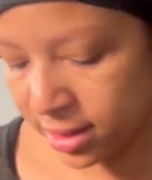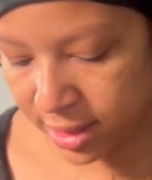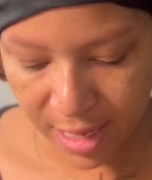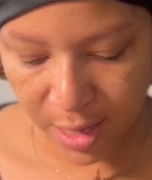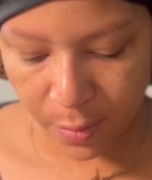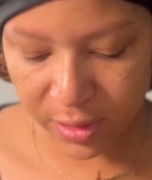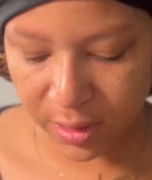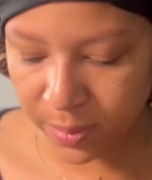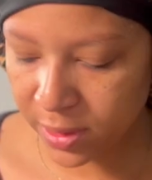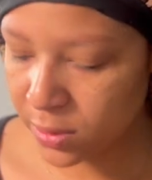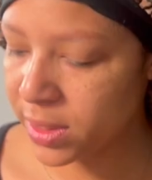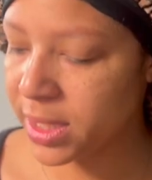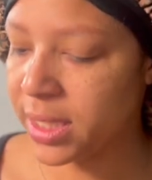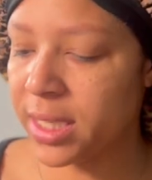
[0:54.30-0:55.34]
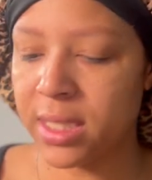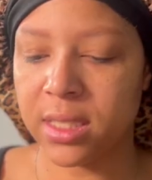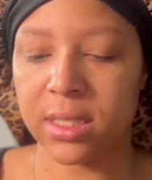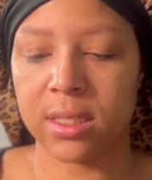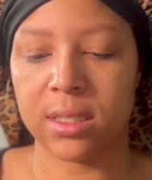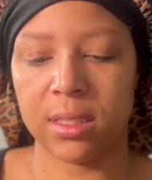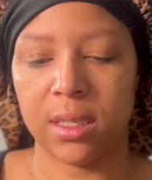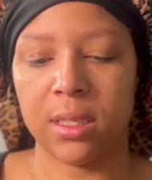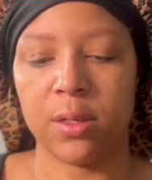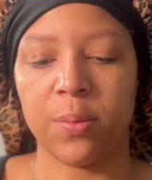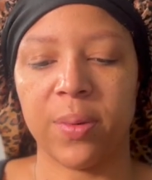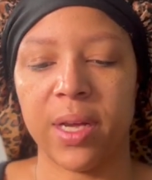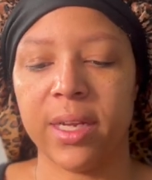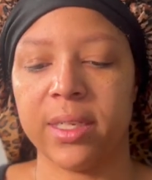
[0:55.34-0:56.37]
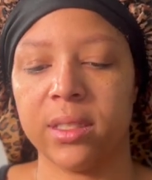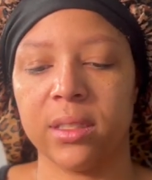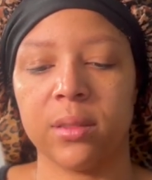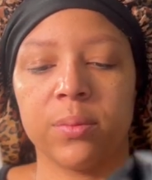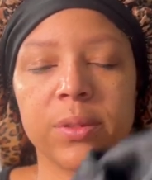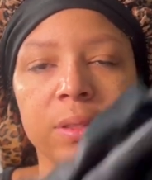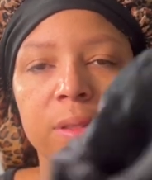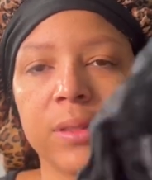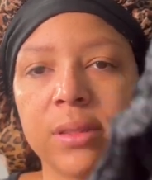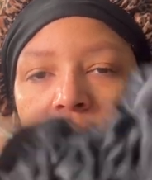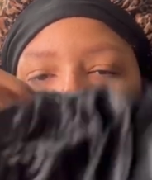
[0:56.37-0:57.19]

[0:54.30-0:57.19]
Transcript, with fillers: It came with some little goodies, a little bonnet, but